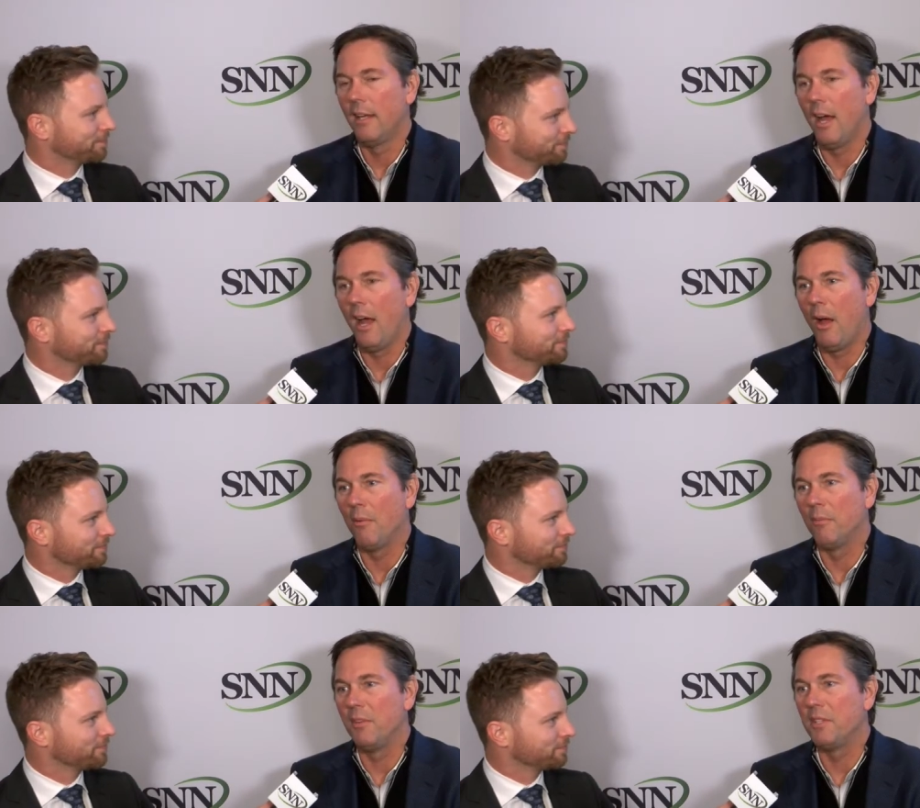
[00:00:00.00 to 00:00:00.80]

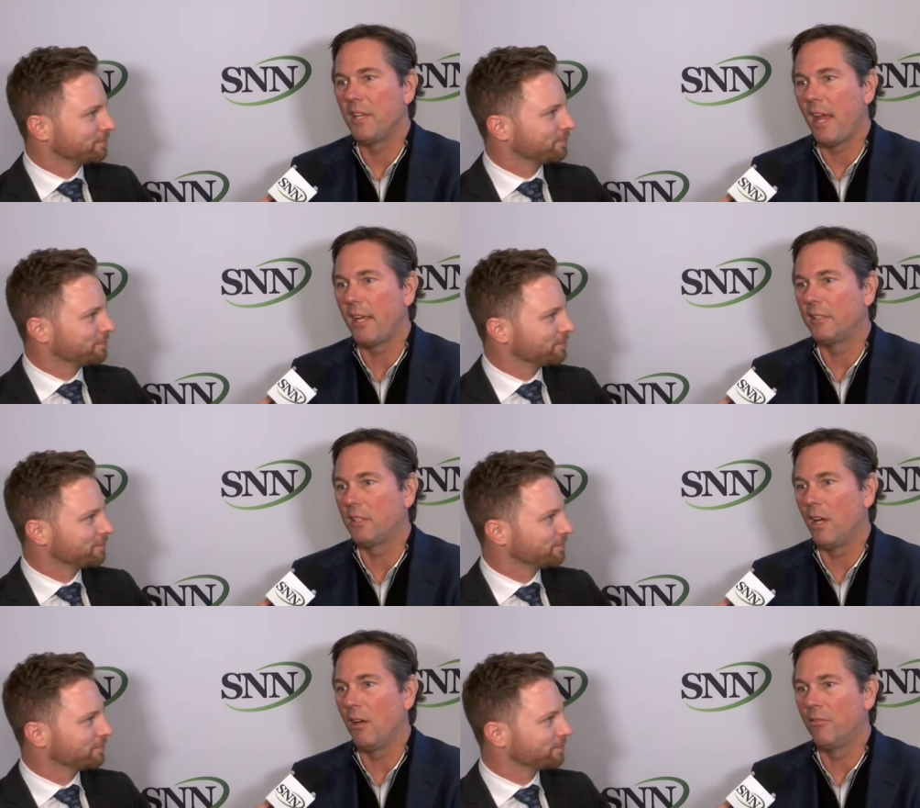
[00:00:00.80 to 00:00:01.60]
Speaker 1: Um, the
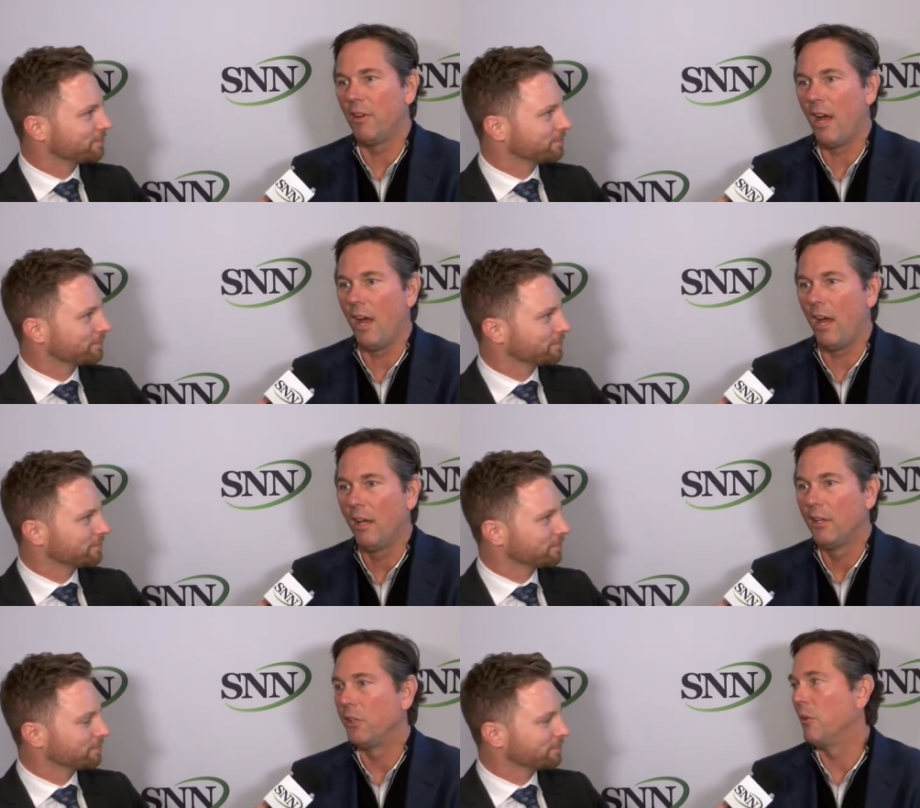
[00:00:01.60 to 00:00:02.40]
days of uh,
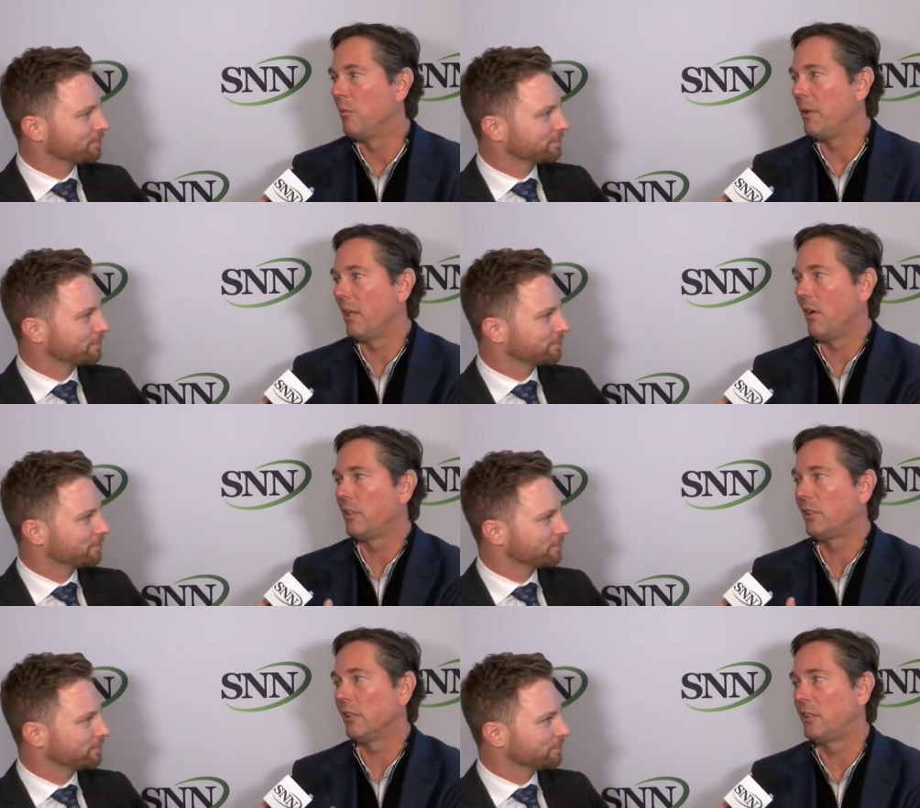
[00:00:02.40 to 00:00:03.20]
you and me
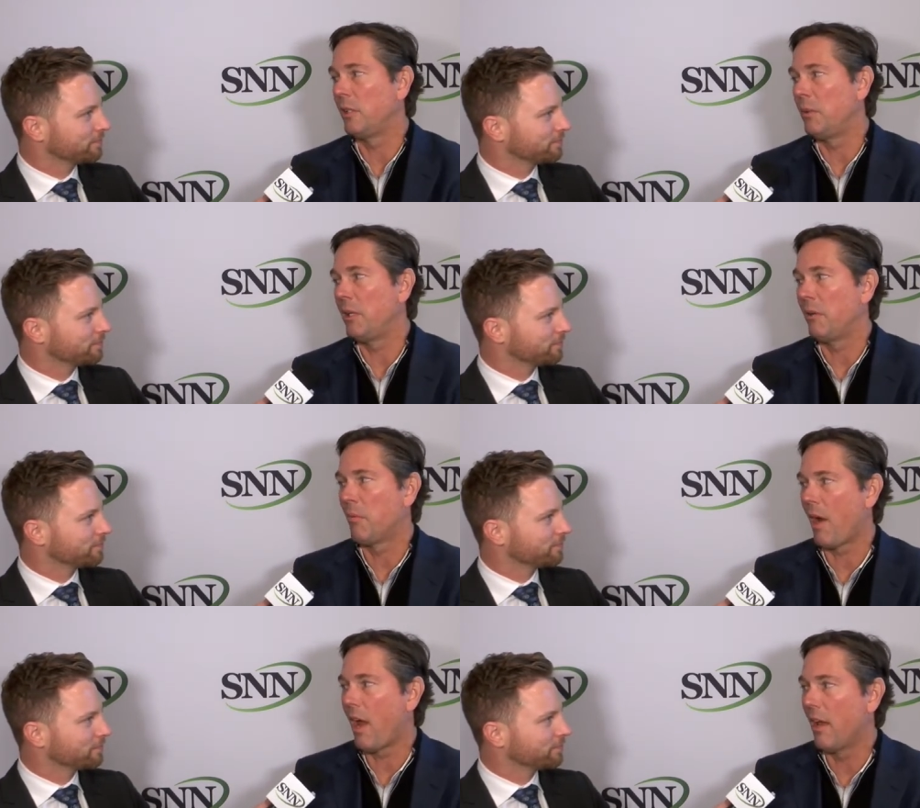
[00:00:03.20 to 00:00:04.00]
launching a CBD
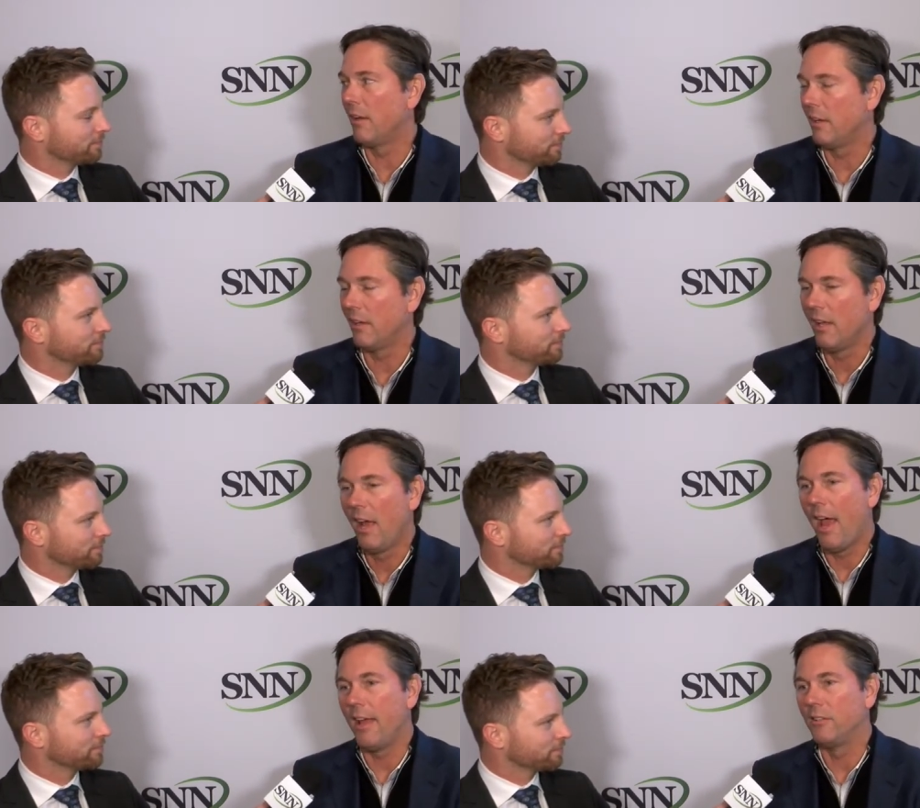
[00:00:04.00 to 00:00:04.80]
brand and,
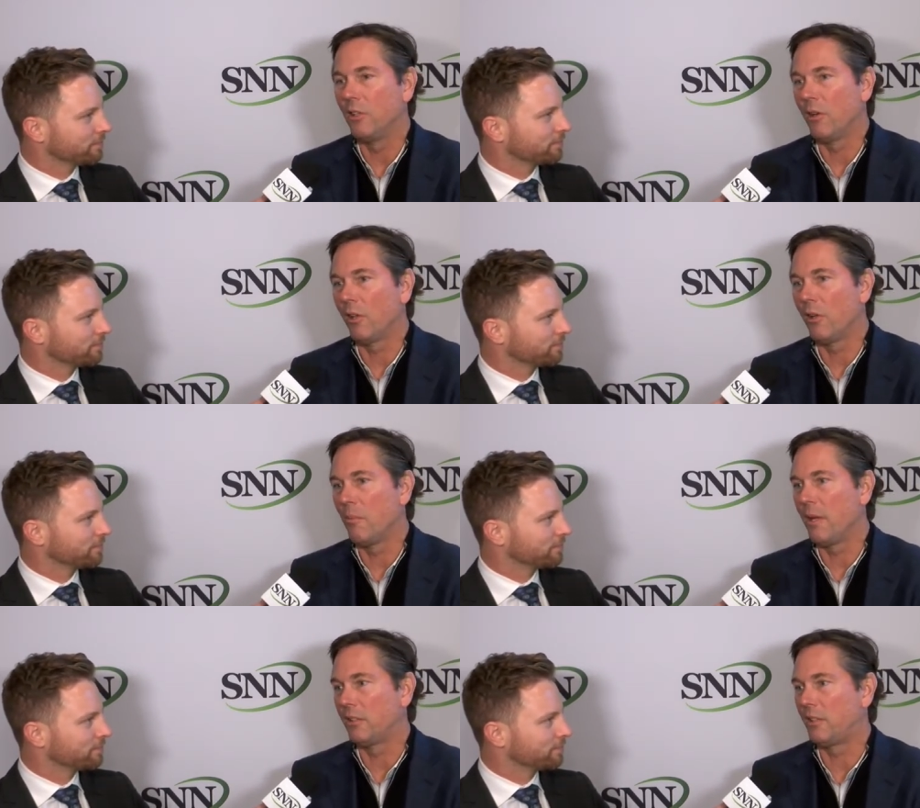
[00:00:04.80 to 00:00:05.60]
and doing a
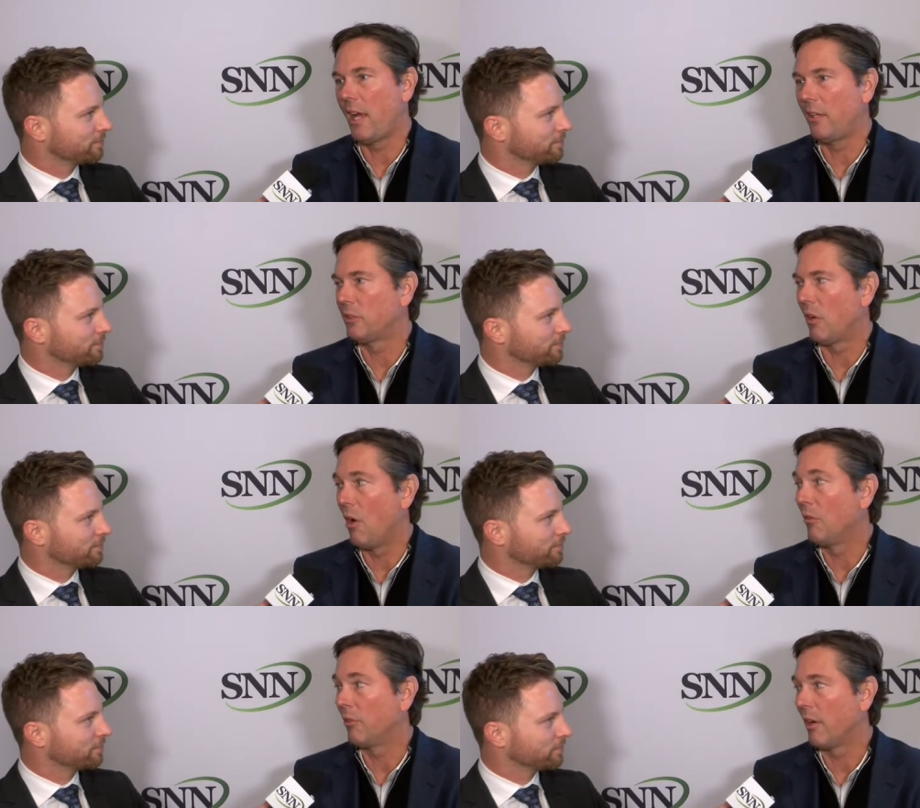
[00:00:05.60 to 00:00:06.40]
little bit of sales are
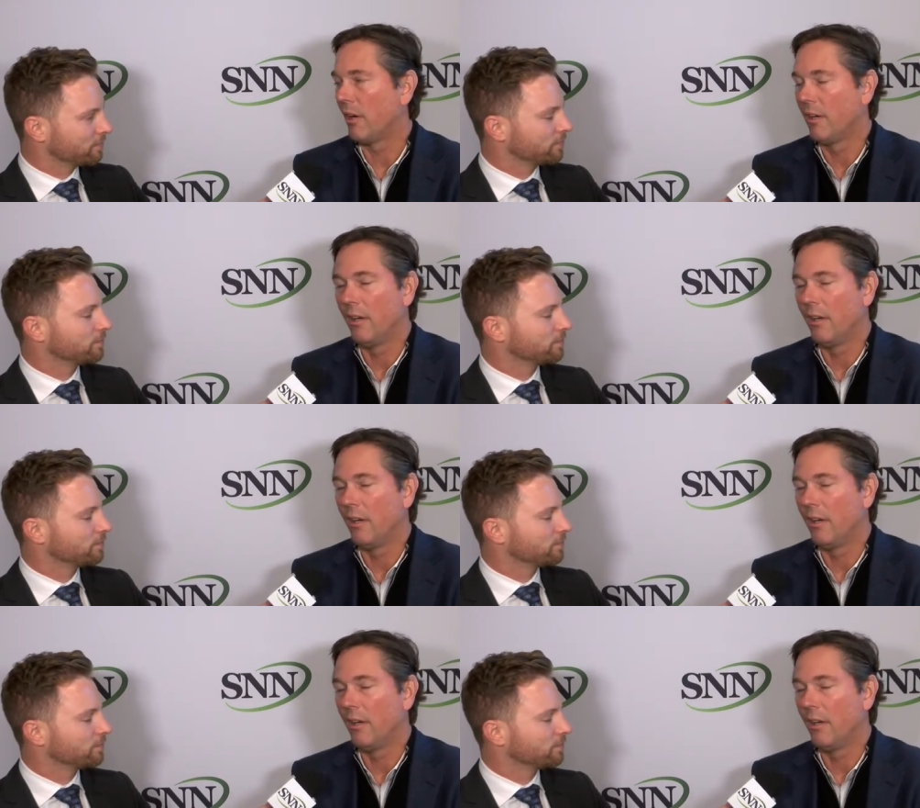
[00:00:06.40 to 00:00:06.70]
over.